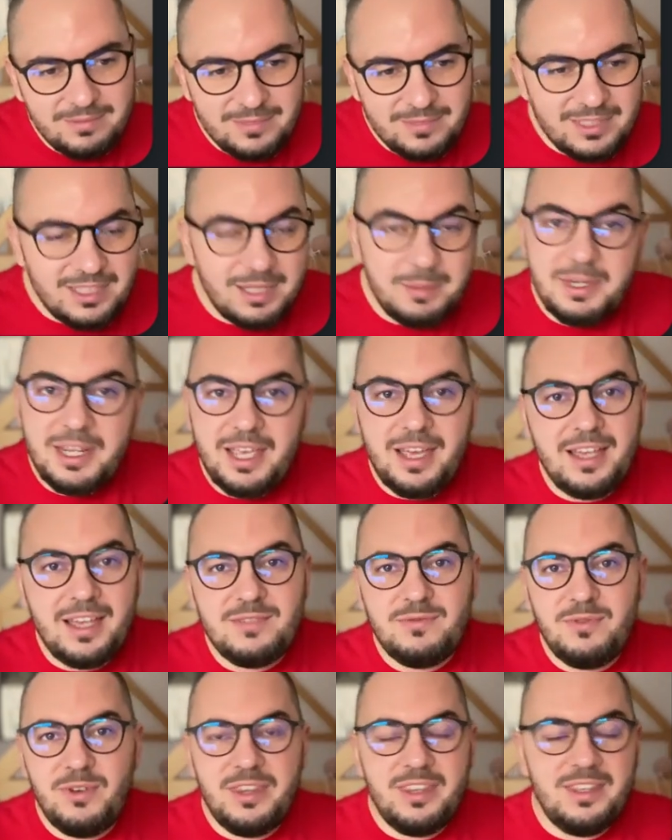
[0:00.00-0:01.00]
Somebody
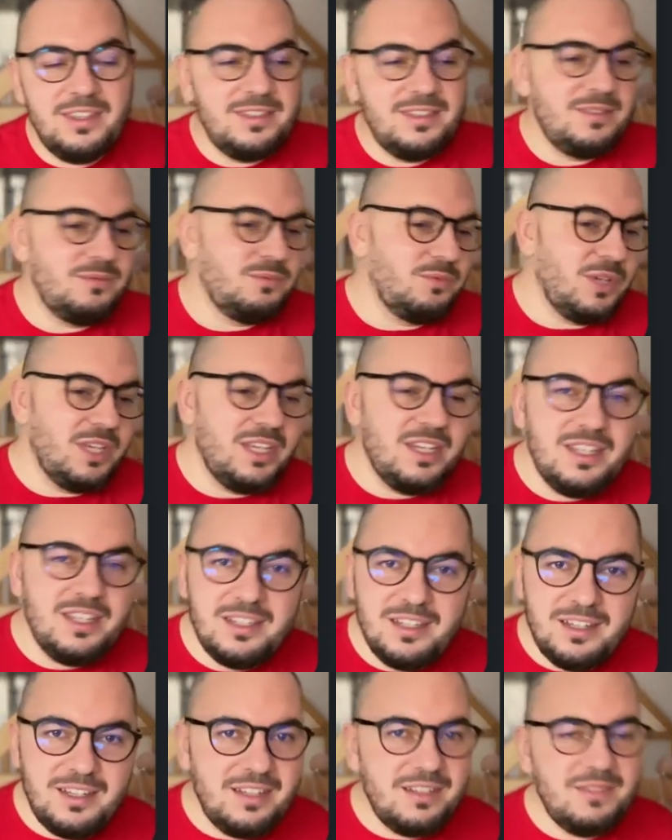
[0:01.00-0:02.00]
asked for this, we
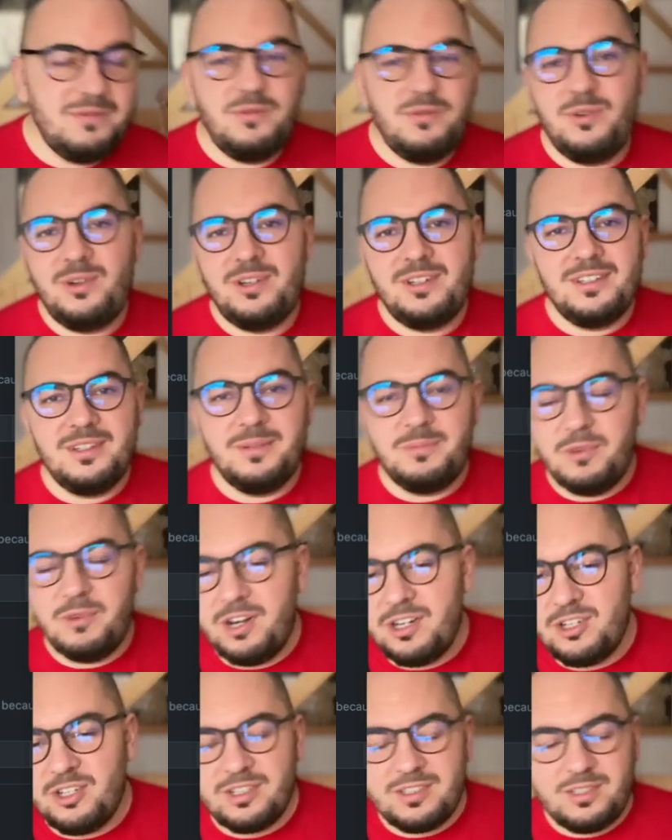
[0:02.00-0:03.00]
needed it for the
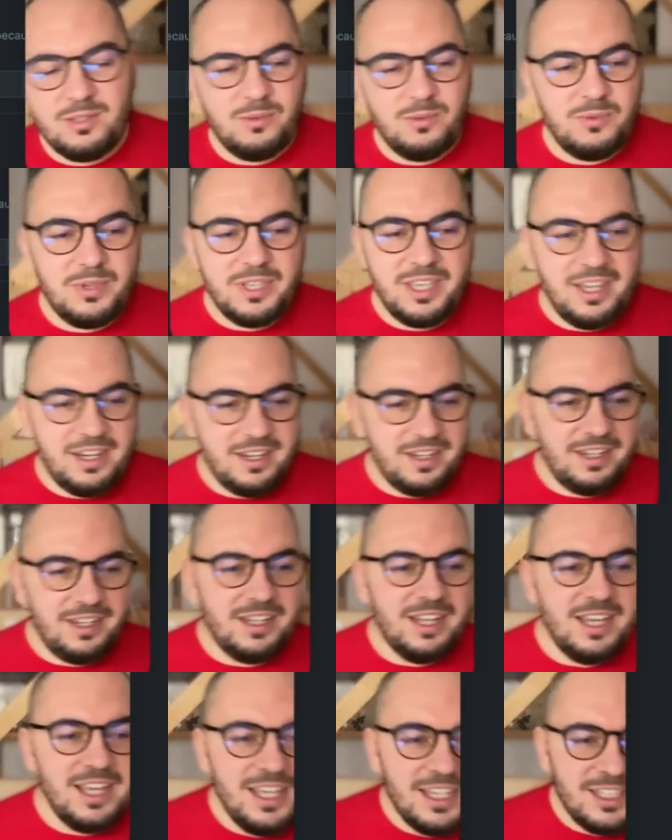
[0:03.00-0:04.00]
project, so we added
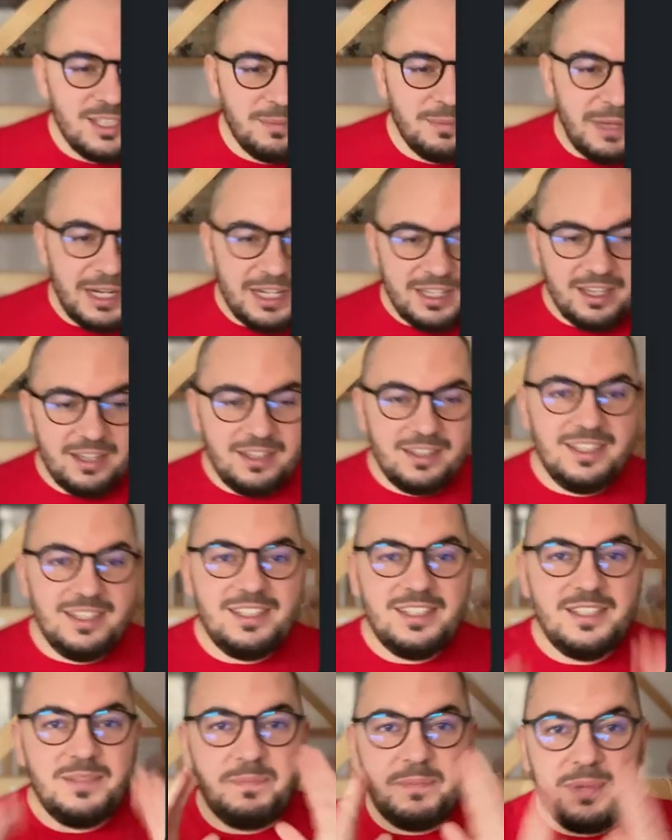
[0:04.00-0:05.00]
it. So, but again,
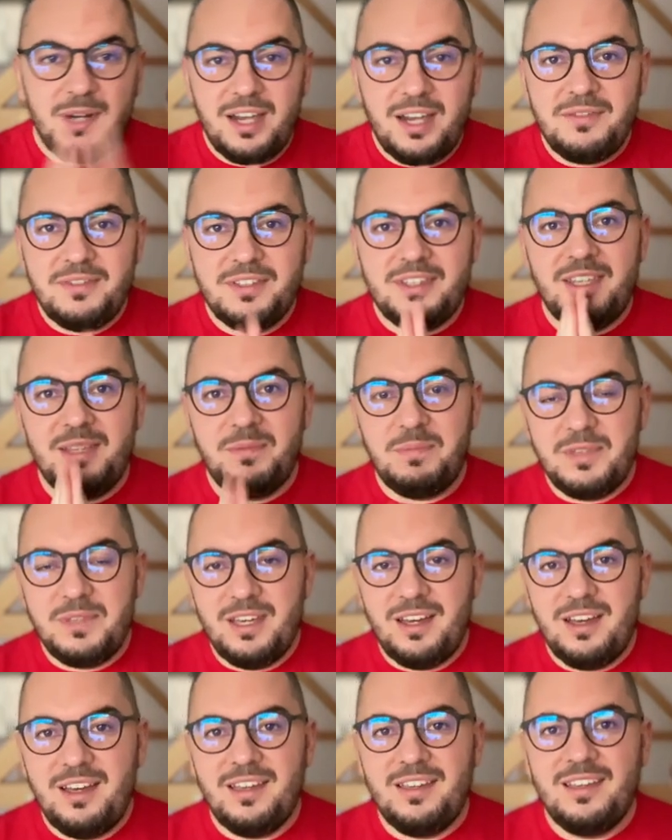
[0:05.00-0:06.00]
this is private
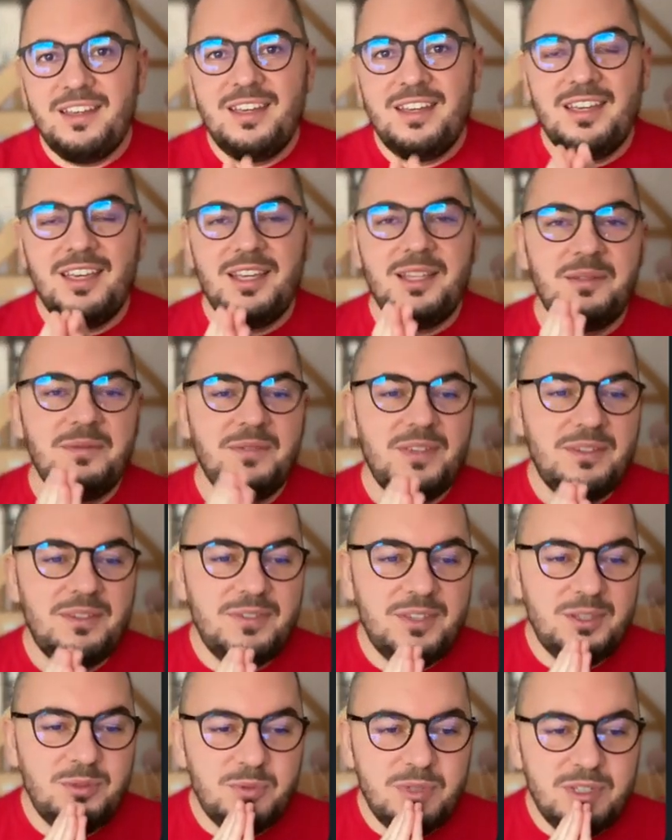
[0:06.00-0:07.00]
API. If
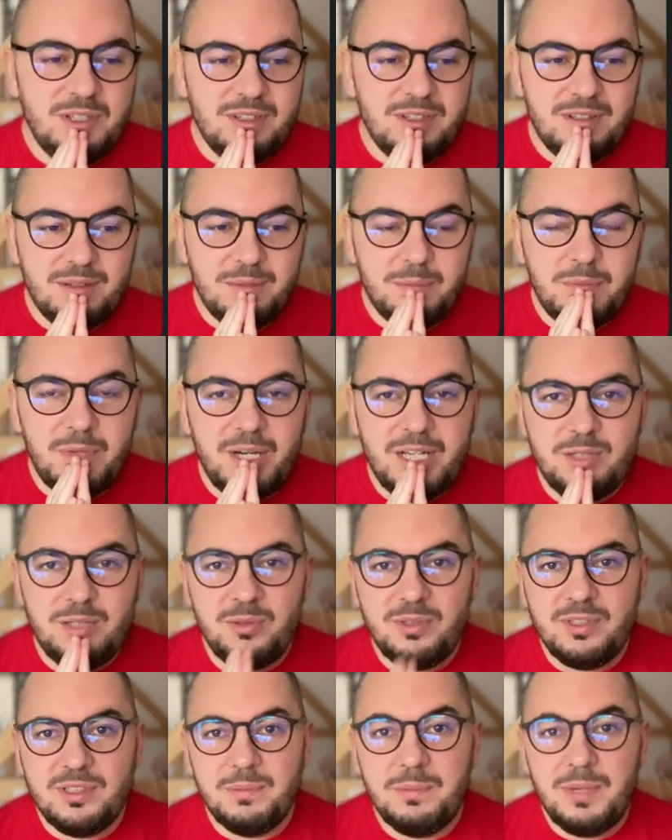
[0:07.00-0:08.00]
it will bite
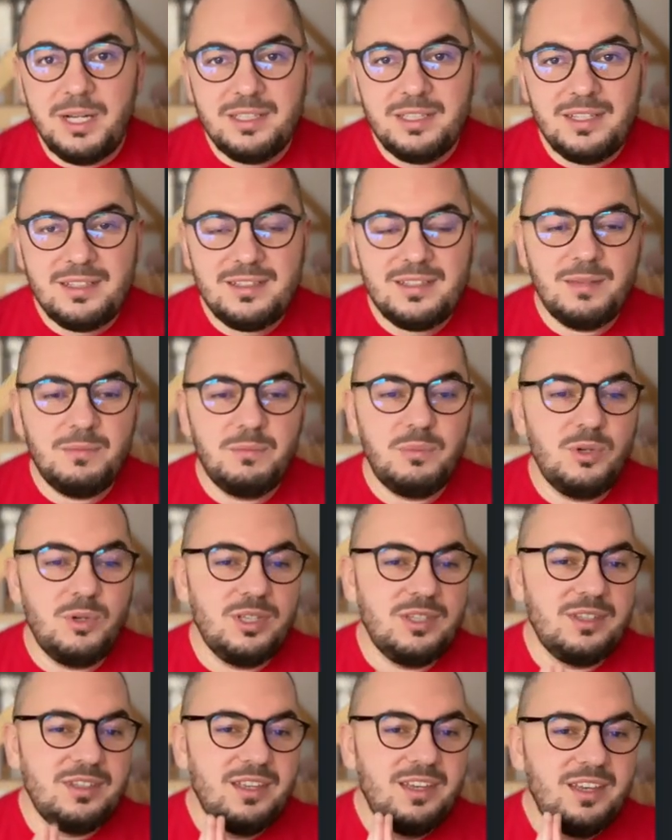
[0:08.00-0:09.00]
you in the butt at some
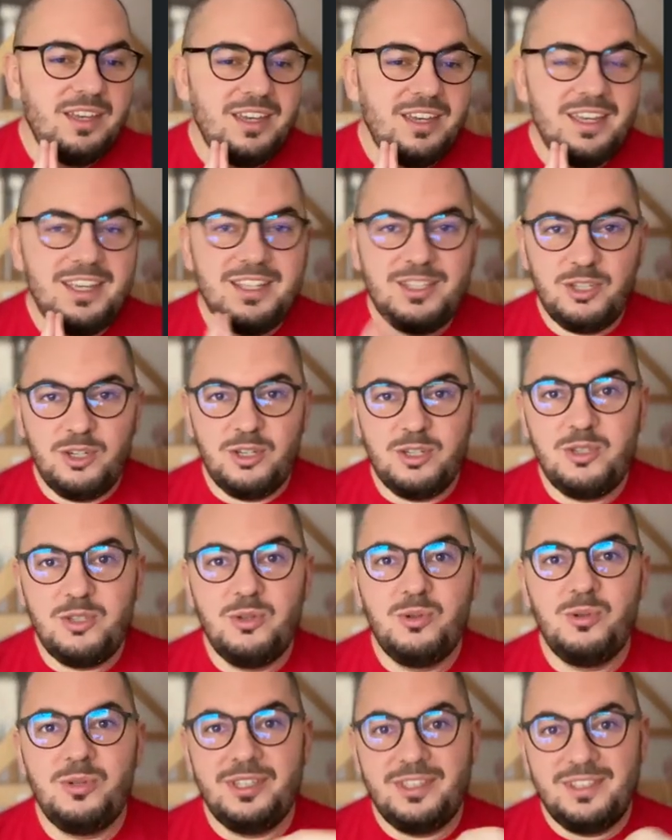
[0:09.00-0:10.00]
point, it's on
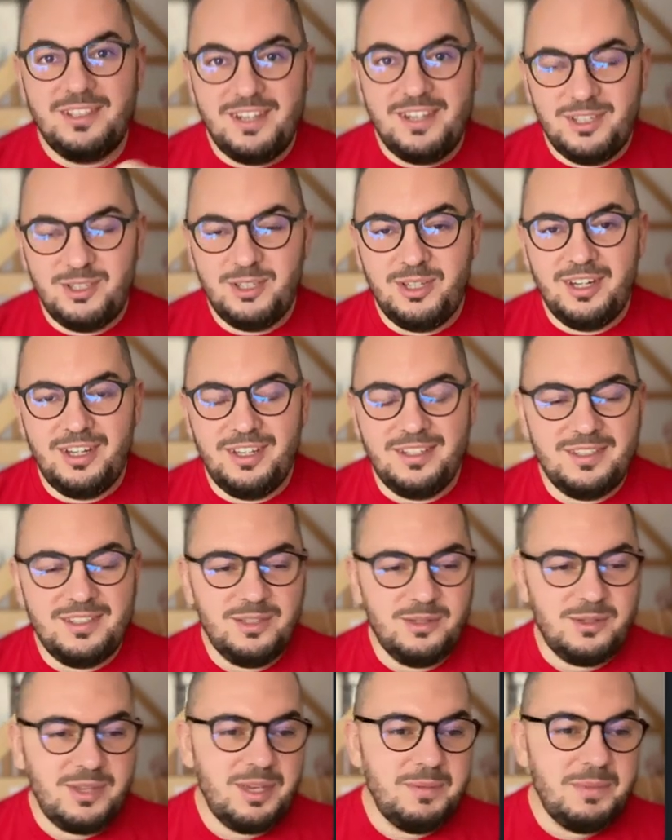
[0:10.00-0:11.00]
you, it's not on
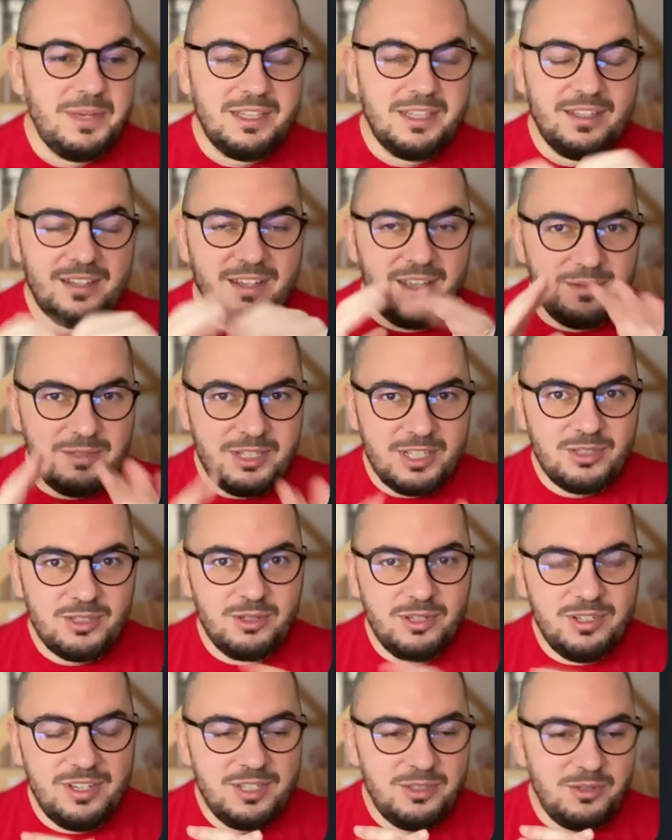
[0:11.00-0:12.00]
us, okay? But I'm just
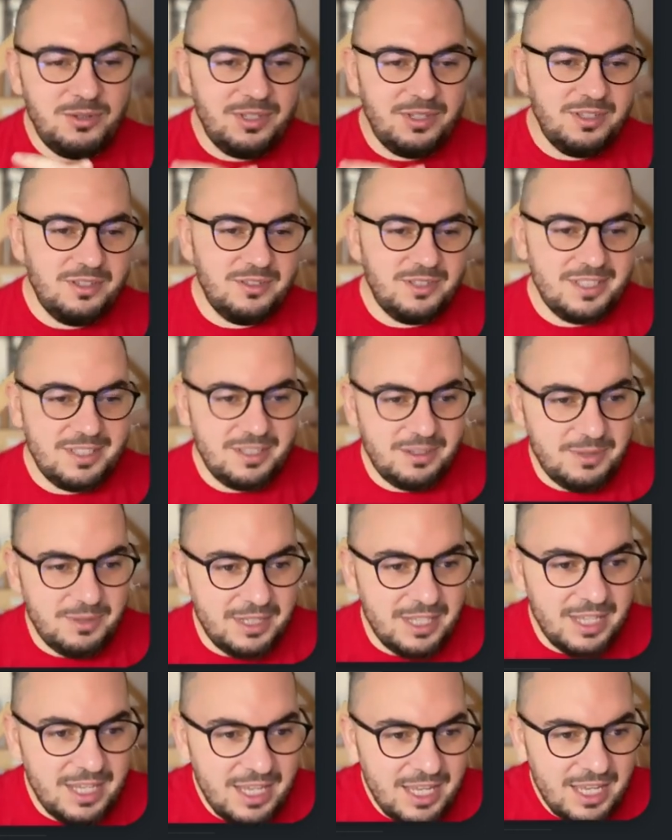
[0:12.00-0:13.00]
gonna let you in on the
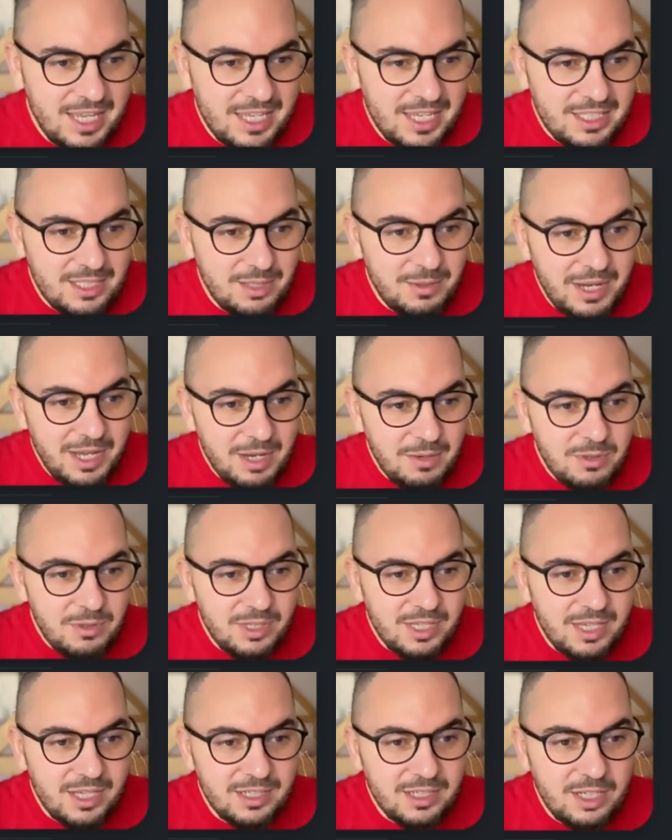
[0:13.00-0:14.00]
secret. So now
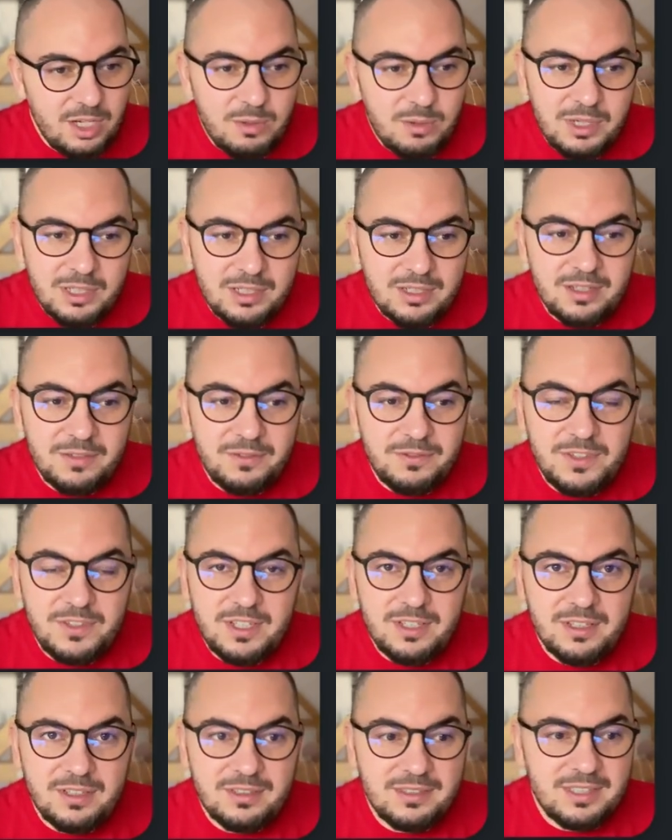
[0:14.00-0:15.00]
you can go on a
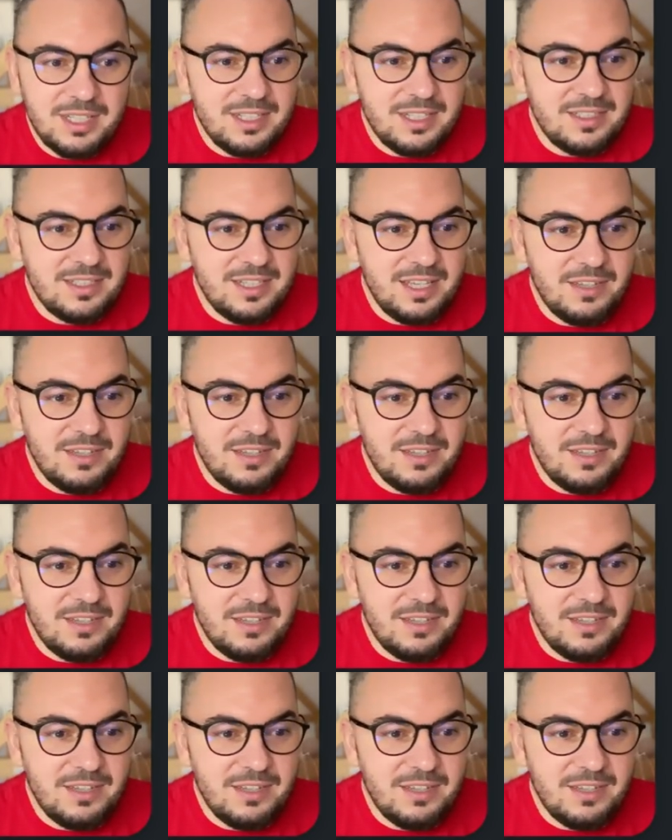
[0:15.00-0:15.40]
field and say